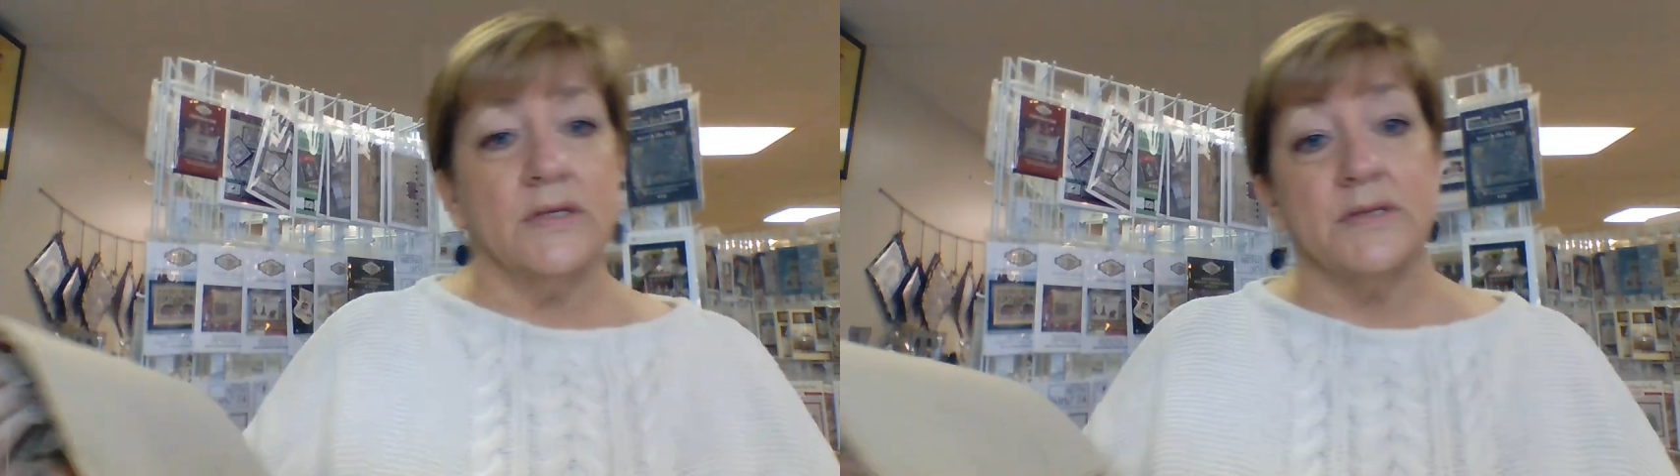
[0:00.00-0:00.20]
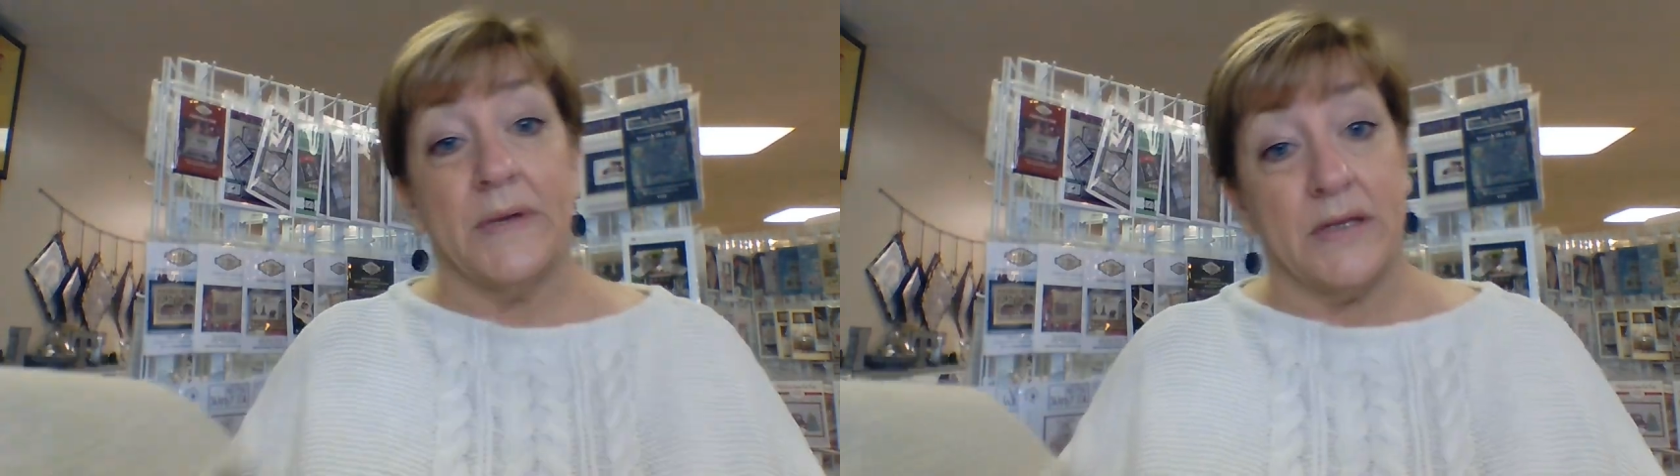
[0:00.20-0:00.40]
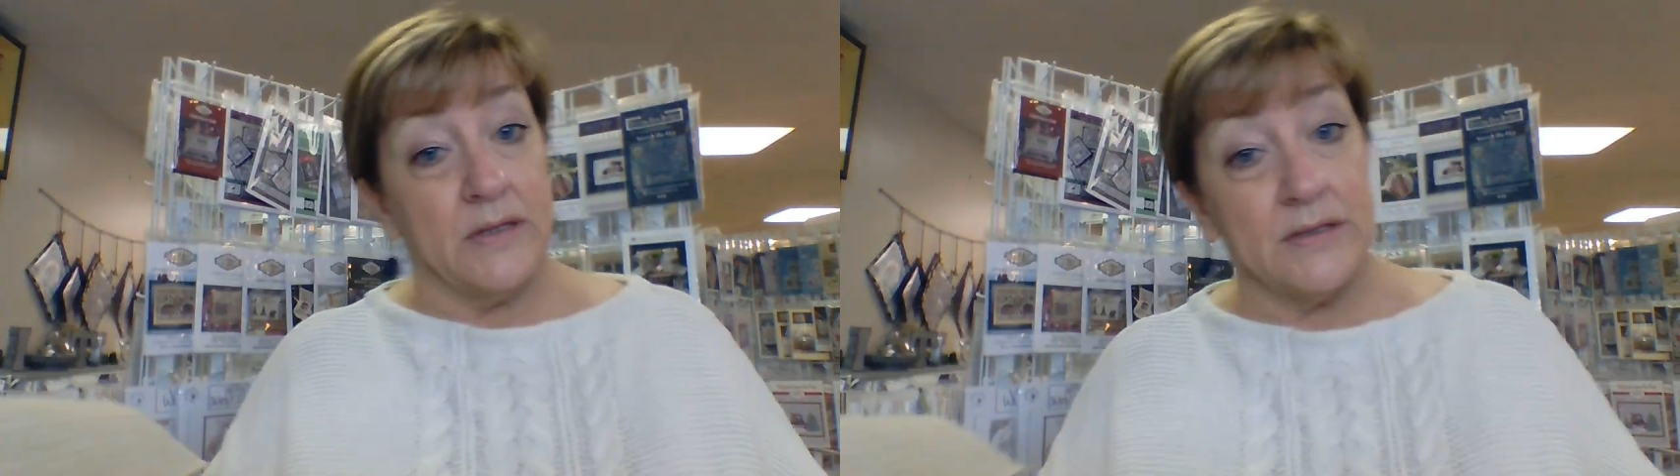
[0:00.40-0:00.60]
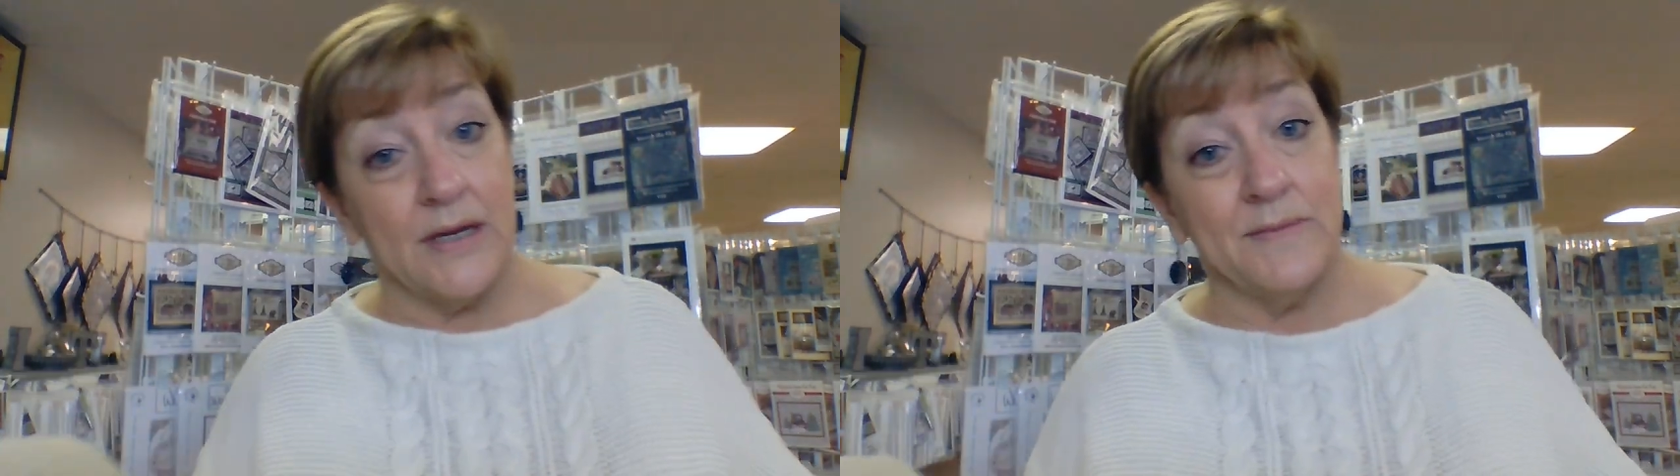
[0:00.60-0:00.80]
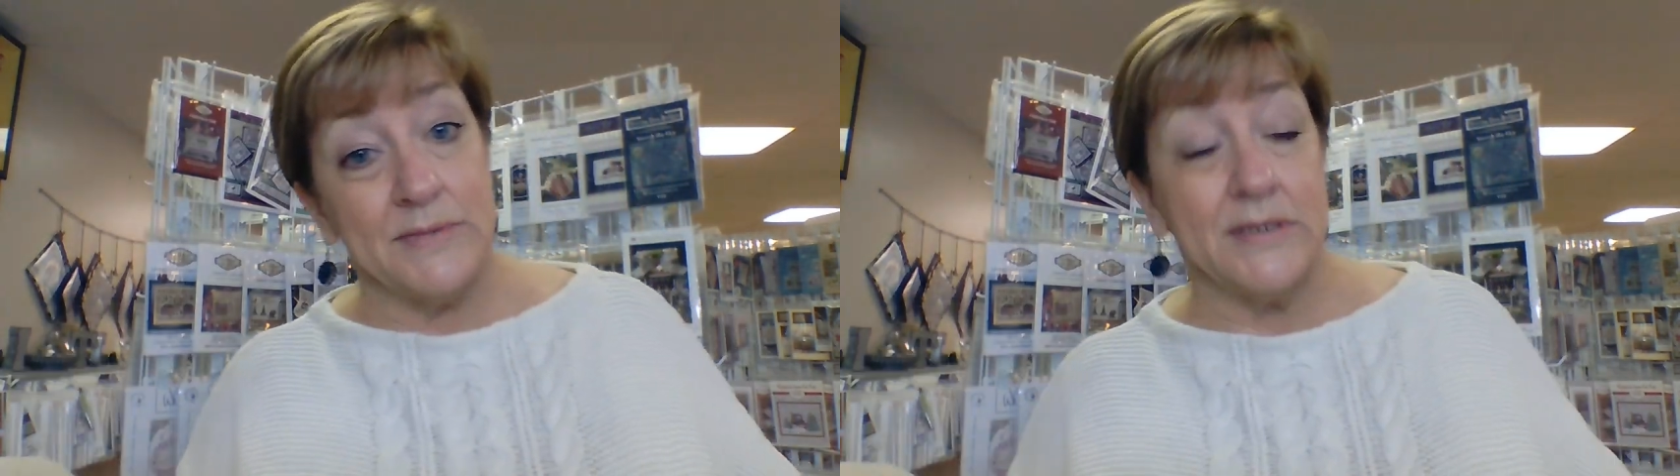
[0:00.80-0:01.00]
spend
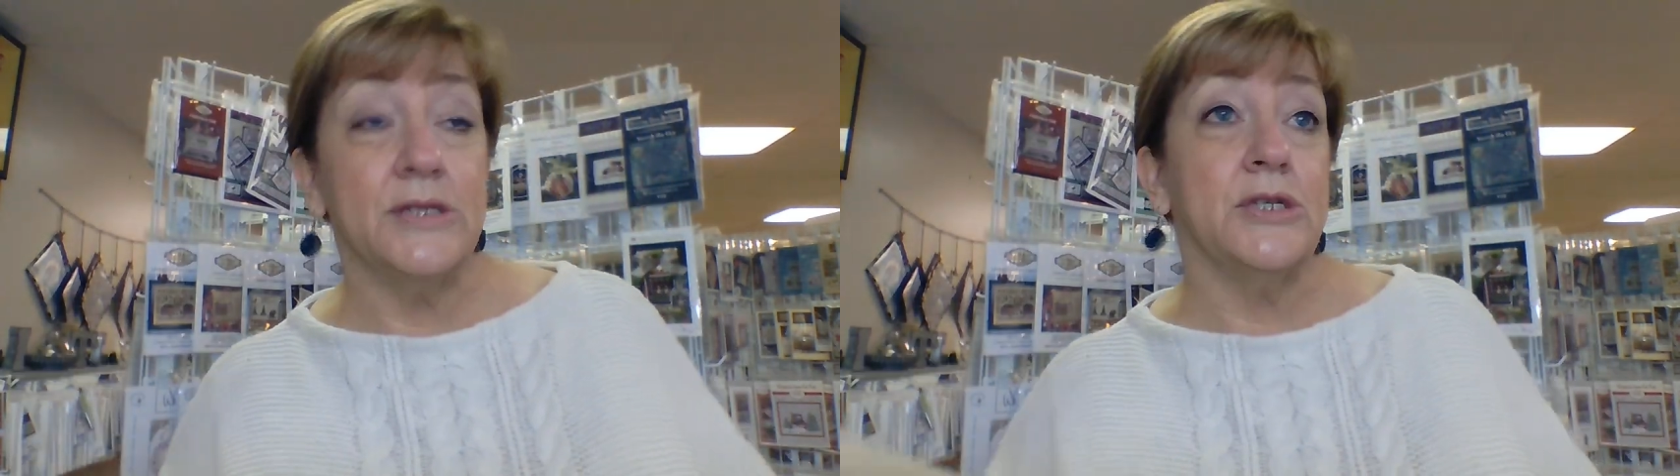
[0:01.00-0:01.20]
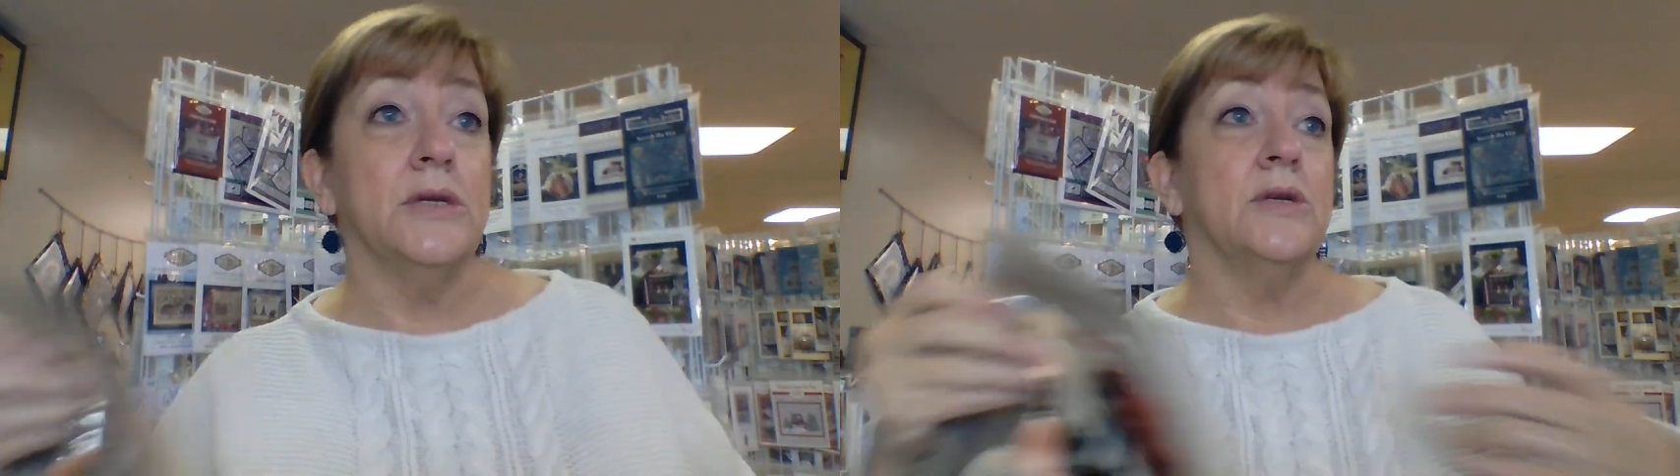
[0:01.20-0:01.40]
time stitching,